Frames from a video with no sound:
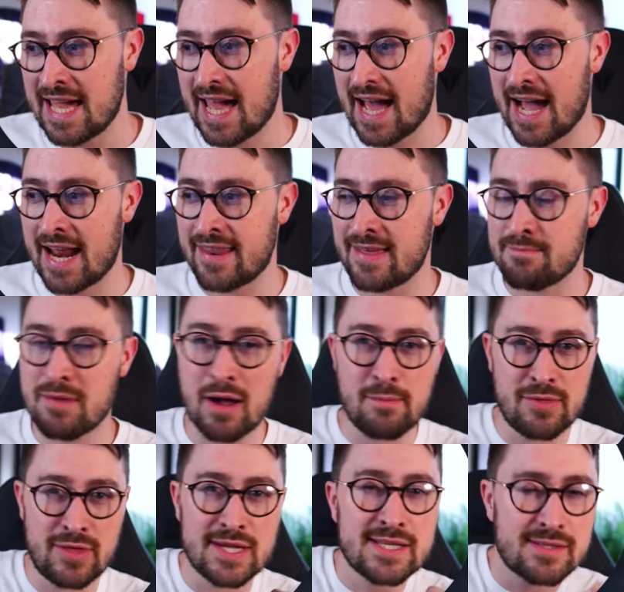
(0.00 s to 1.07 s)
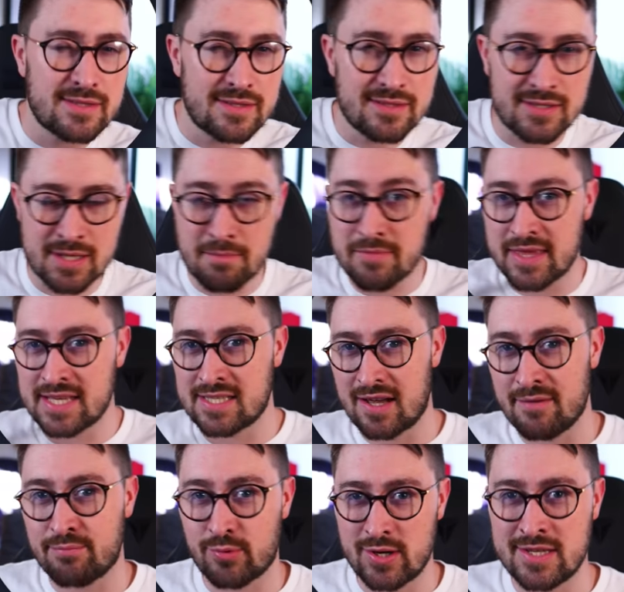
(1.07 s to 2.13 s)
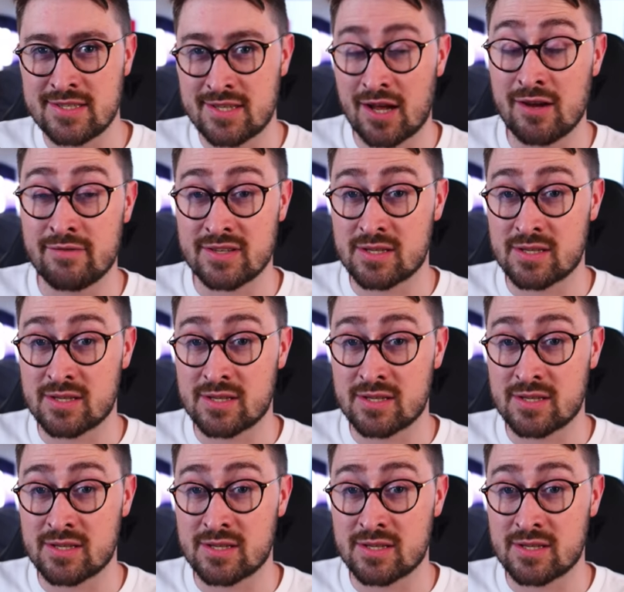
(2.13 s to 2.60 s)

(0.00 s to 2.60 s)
and there might be some things that I've breezed over,